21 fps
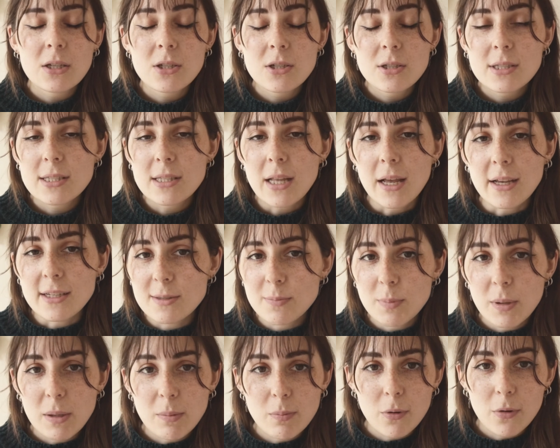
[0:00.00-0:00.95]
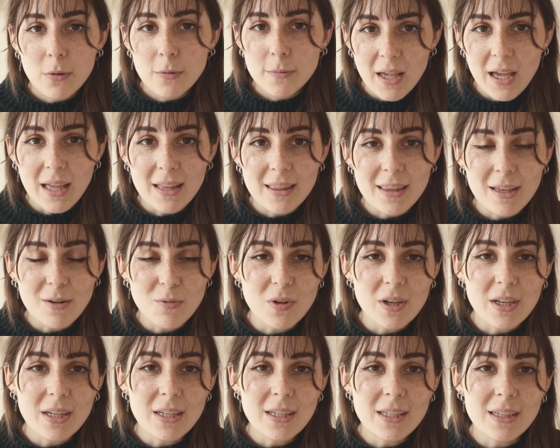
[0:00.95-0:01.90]
just nice people and they
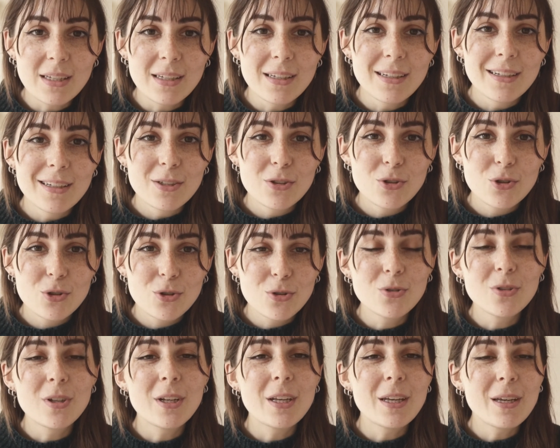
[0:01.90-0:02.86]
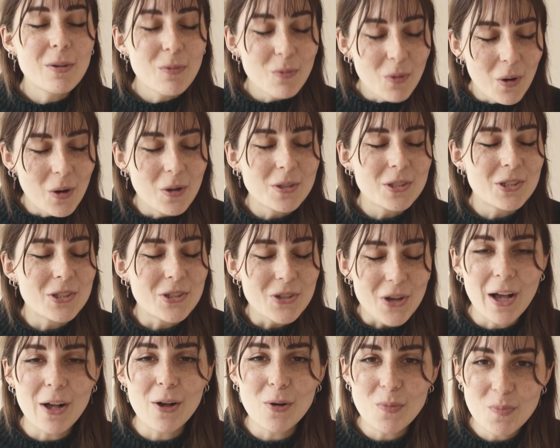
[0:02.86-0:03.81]
really truly want to
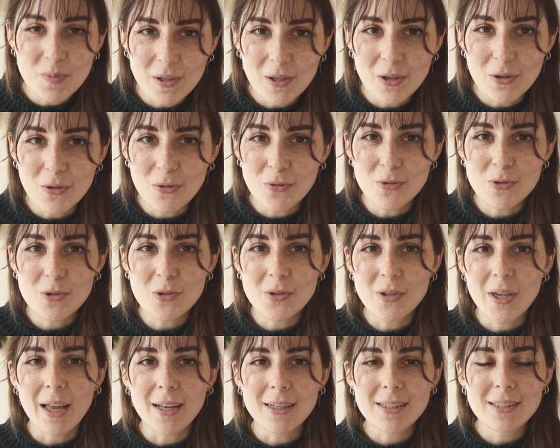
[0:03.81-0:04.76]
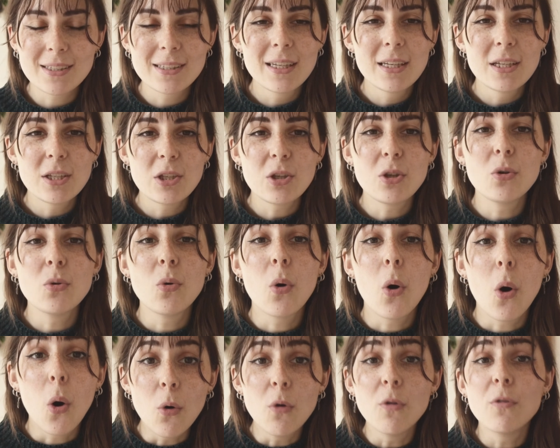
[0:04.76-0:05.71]
help you to get you
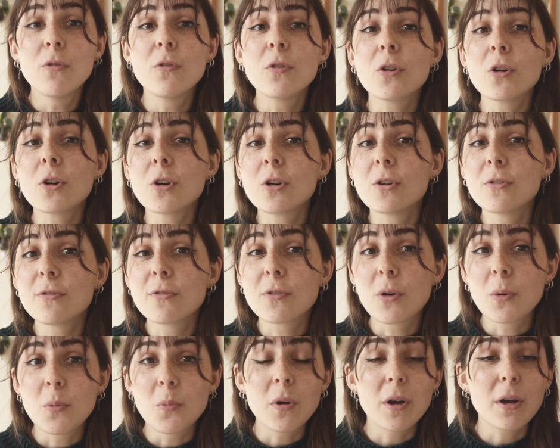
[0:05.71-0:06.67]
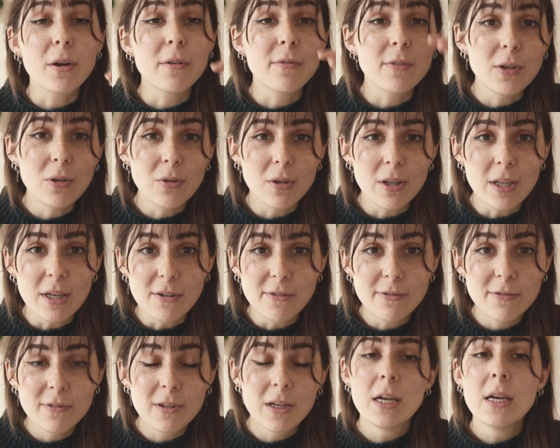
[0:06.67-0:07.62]
over from wherever you
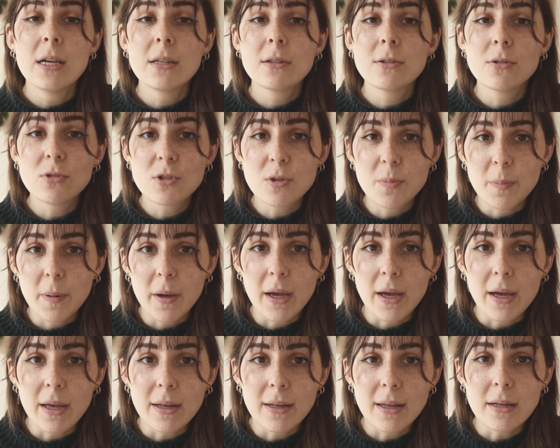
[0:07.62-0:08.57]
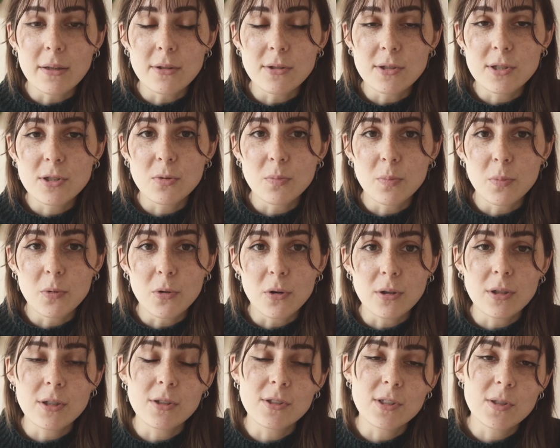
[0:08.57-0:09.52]
live to Japan and to
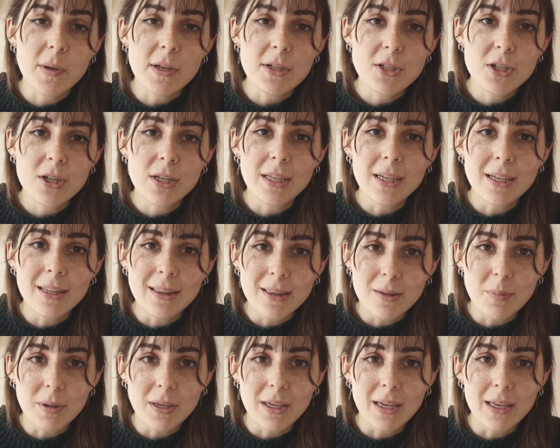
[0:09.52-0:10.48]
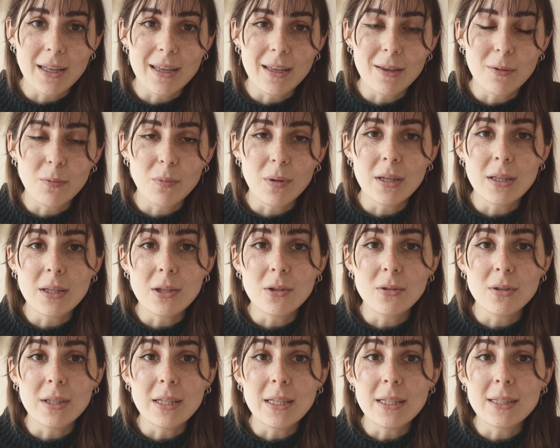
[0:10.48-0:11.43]
support you, especially in the beginning when you
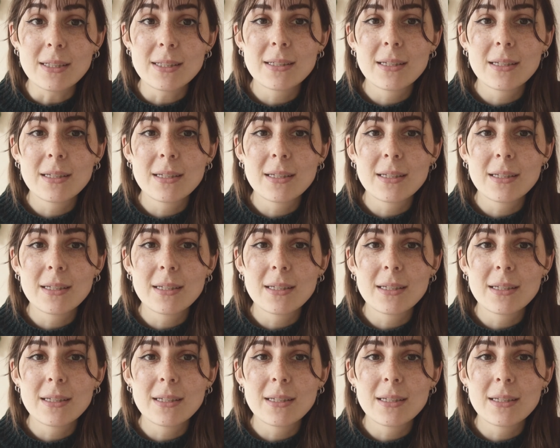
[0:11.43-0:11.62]
need